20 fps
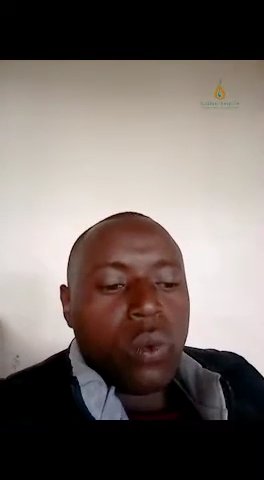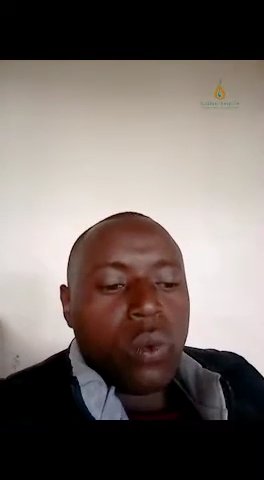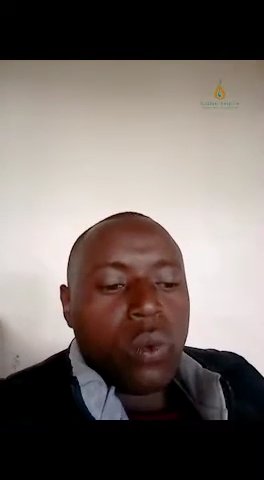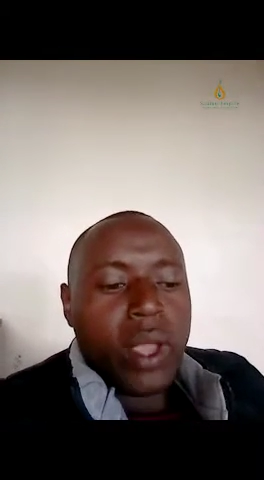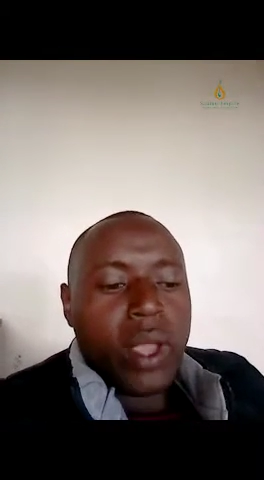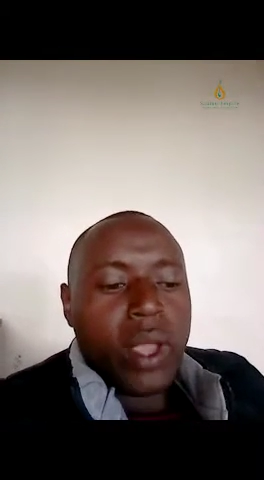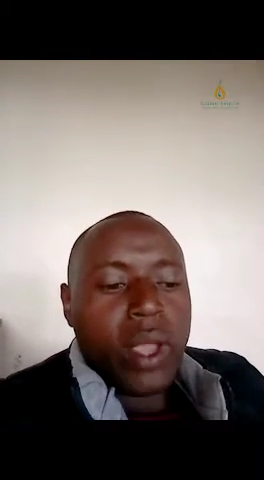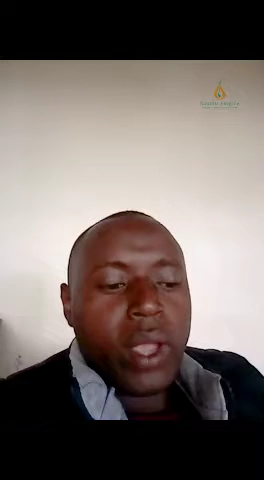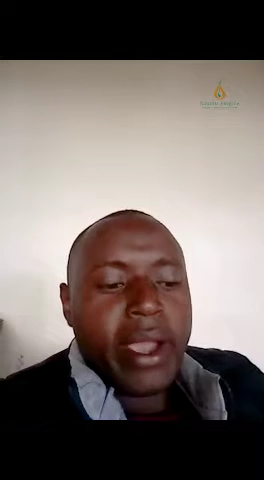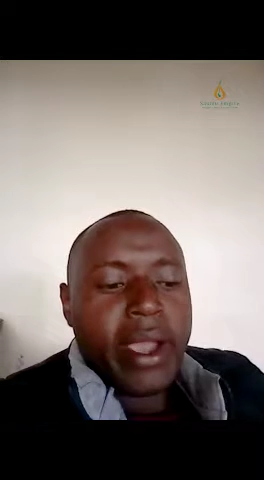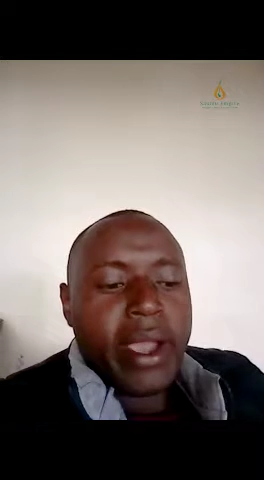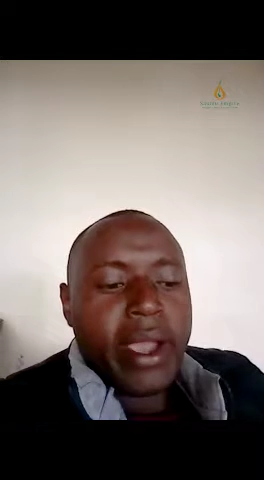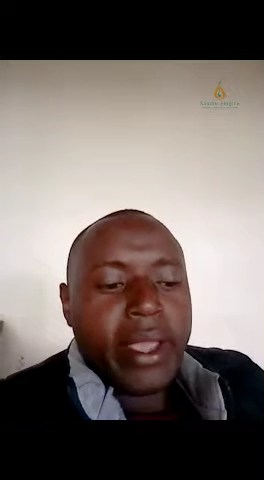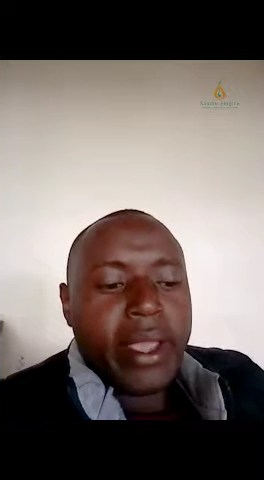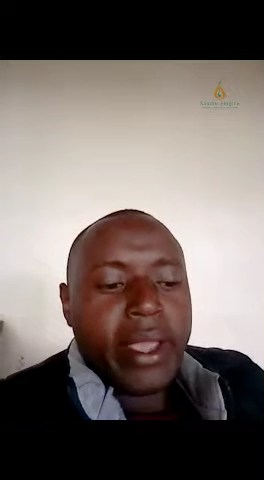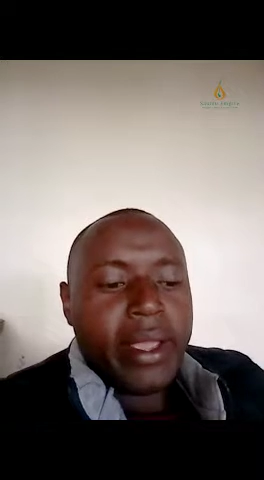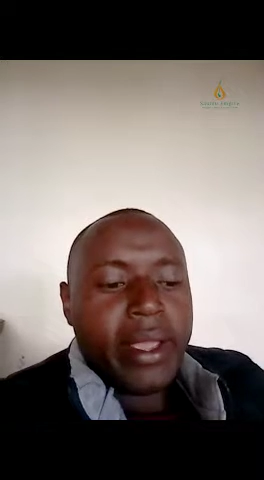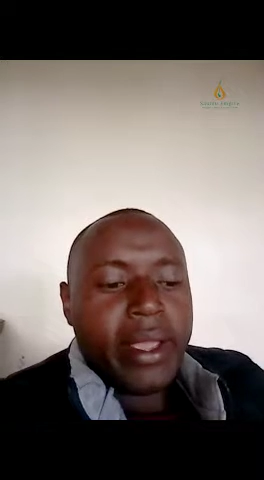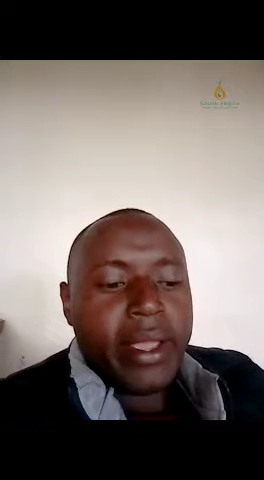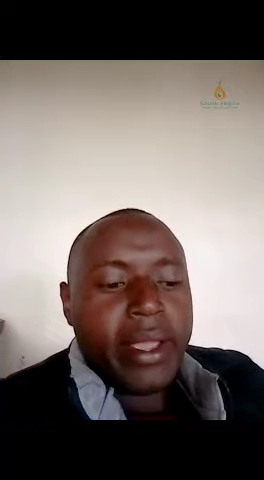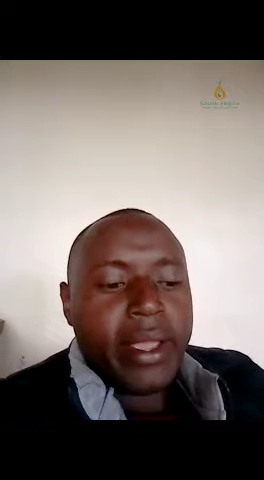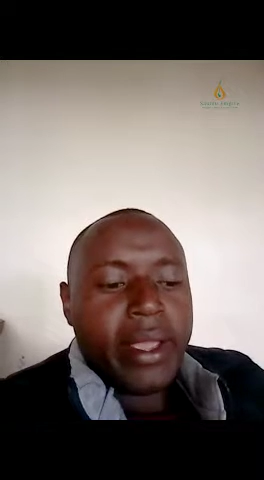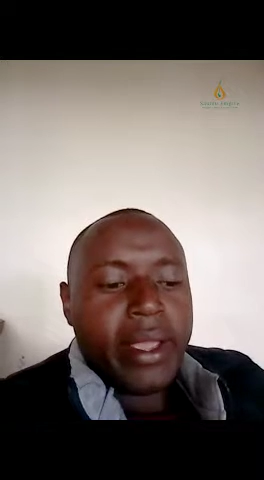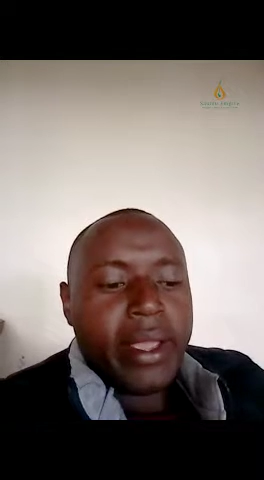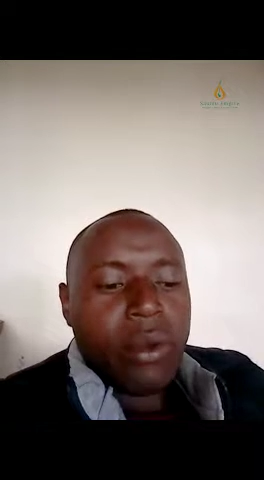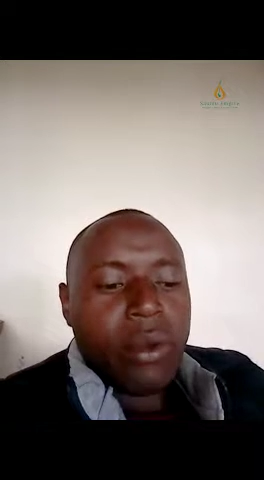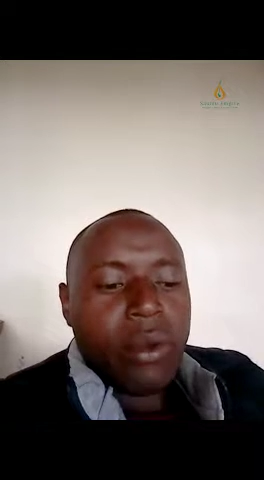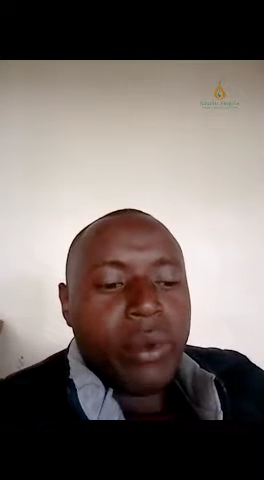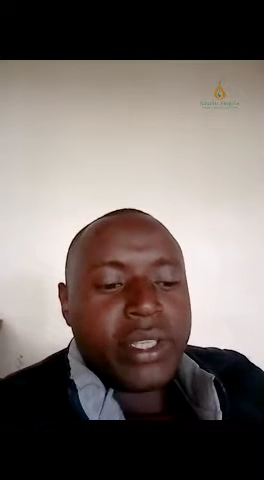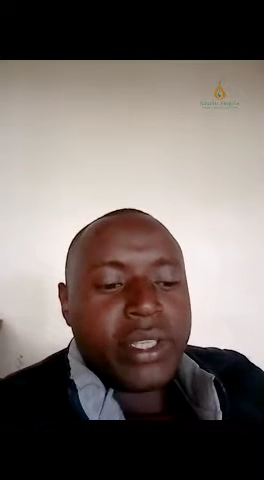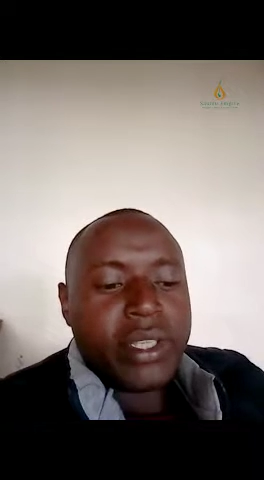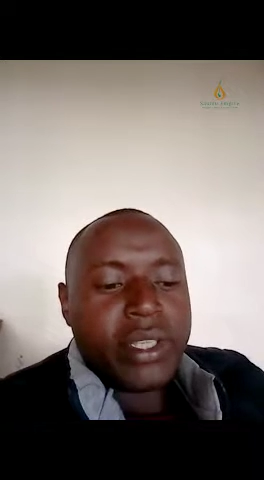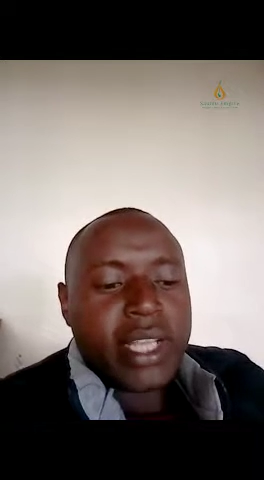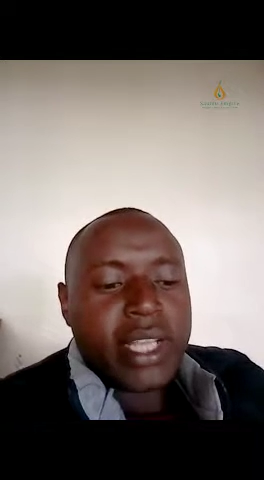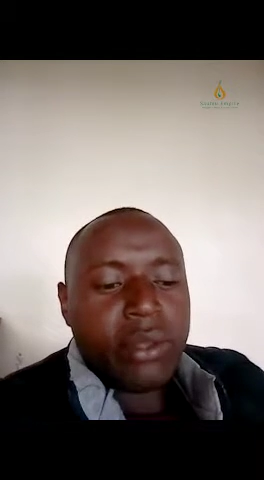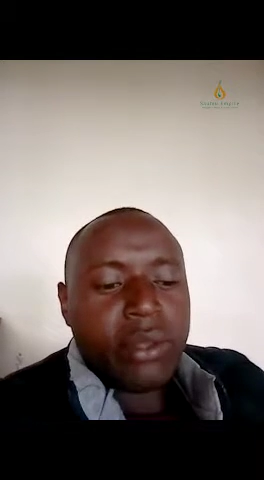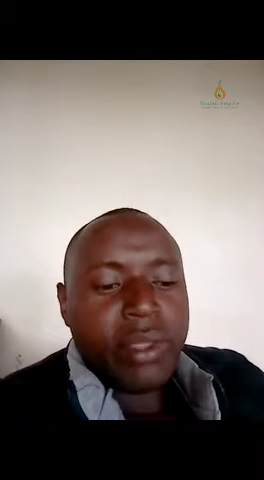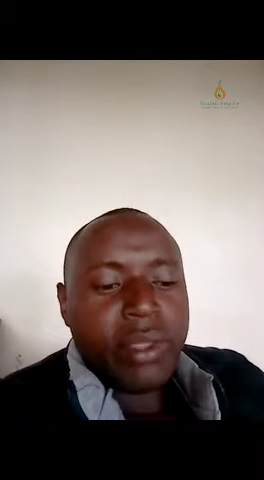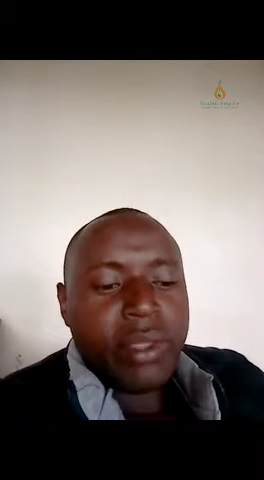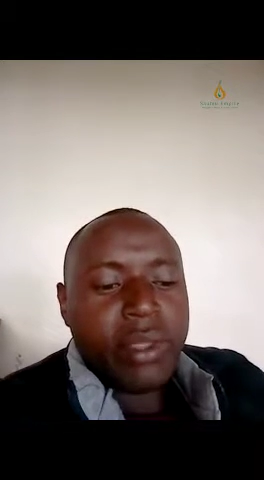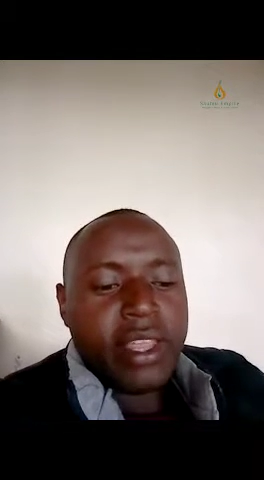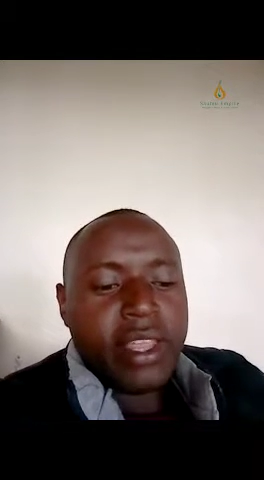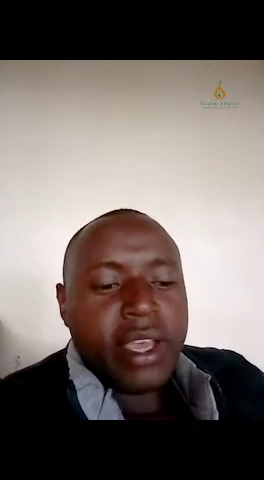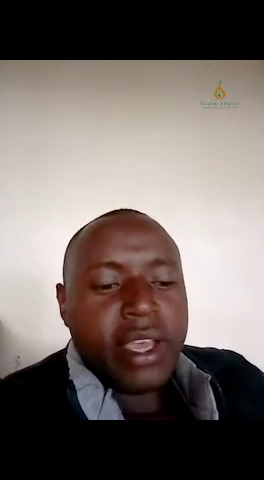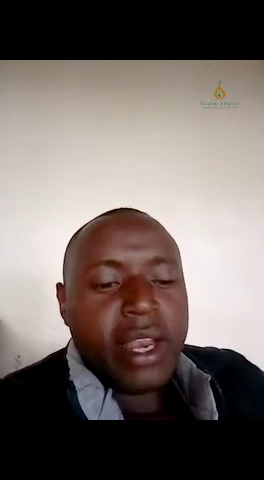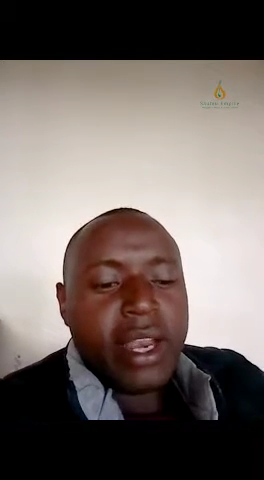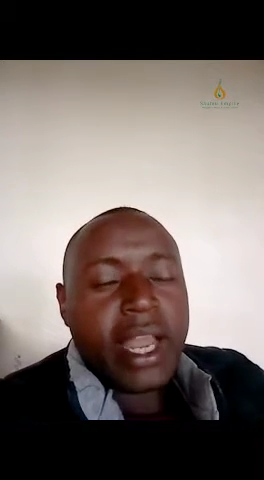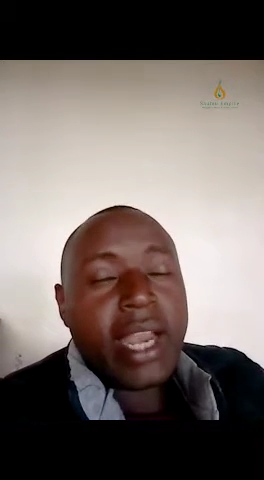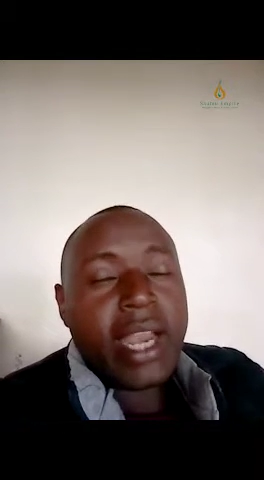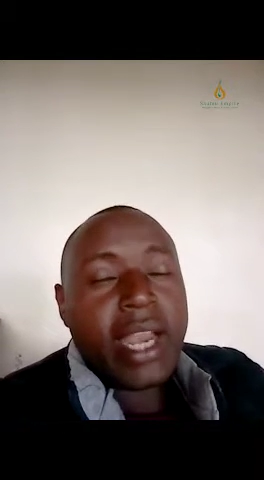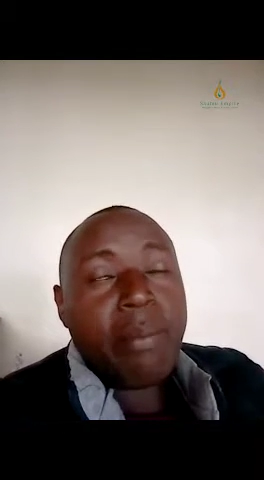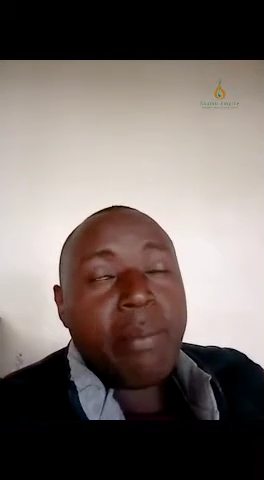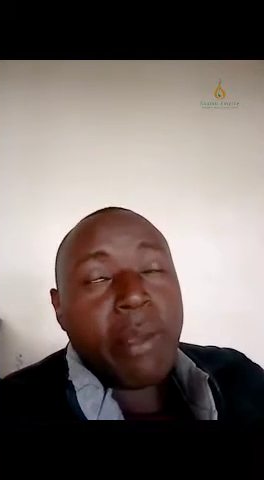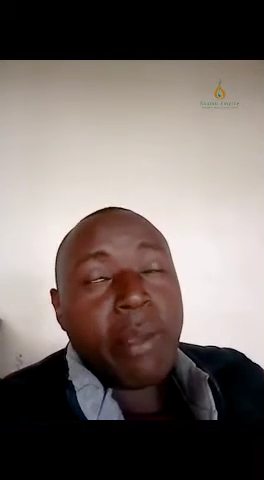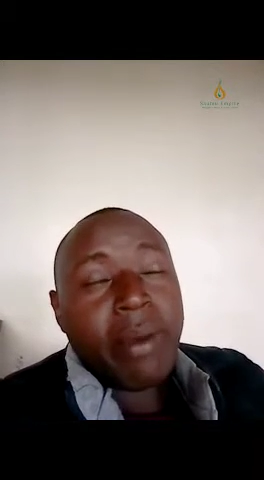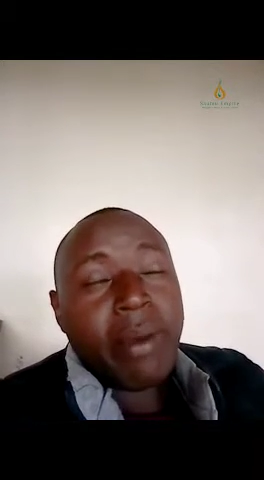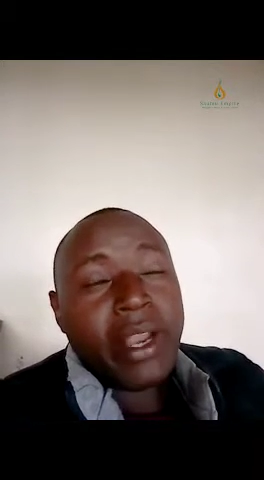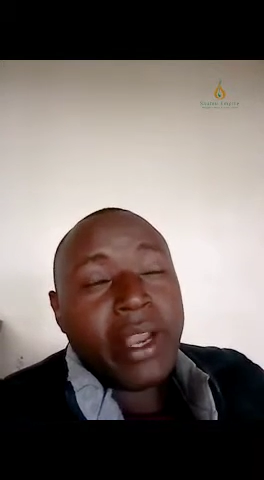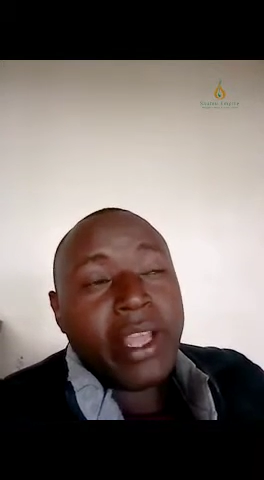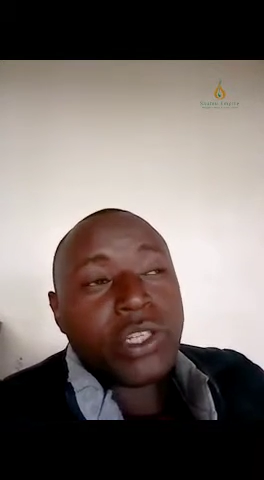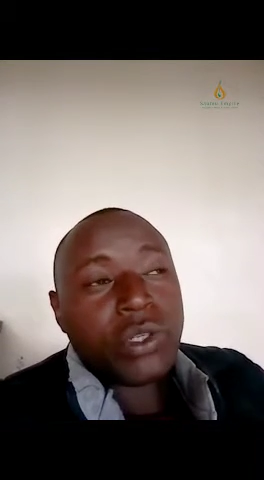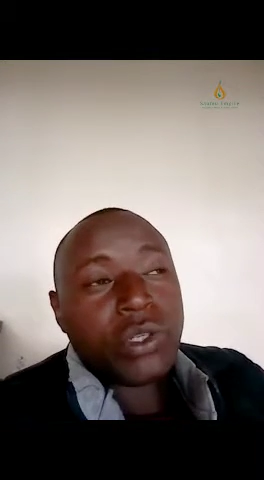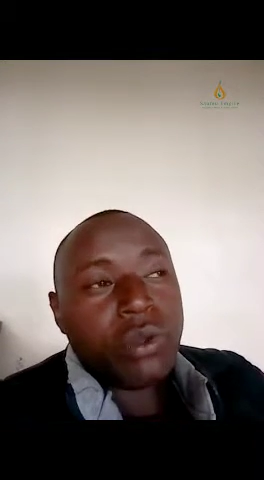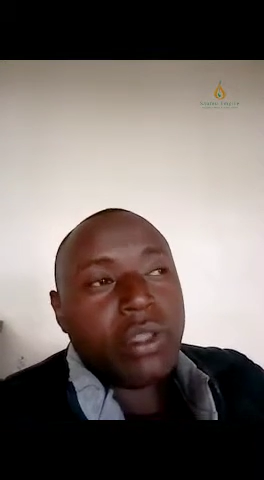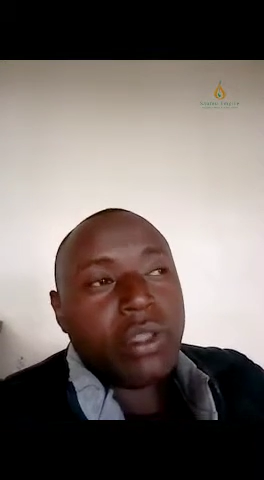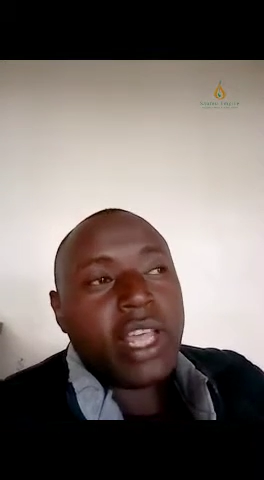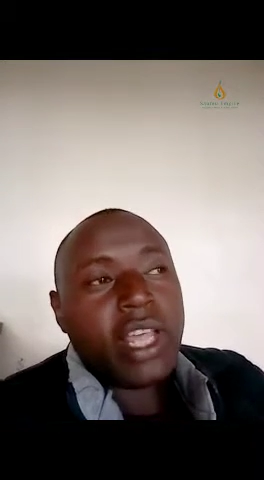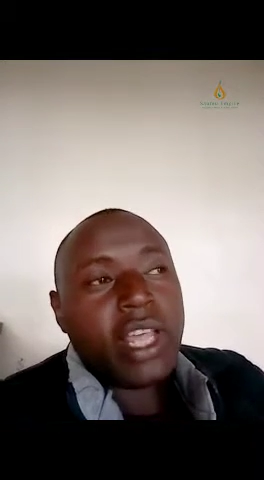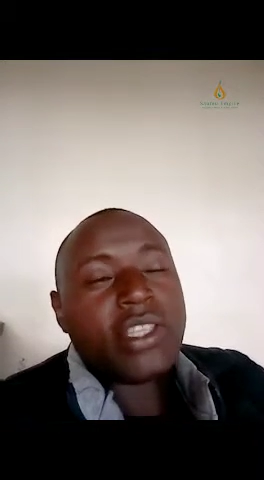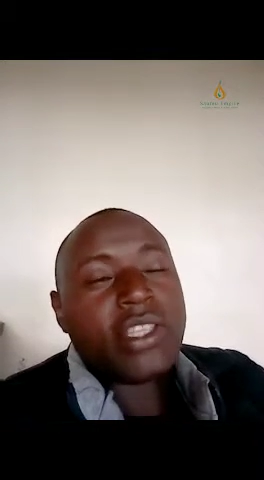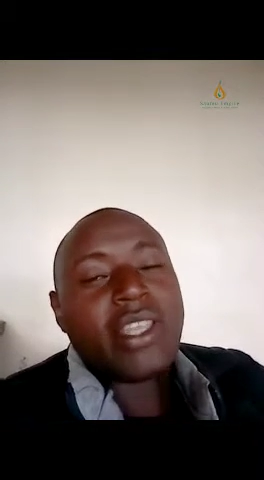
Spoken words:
More so, whereby we start with land preparation.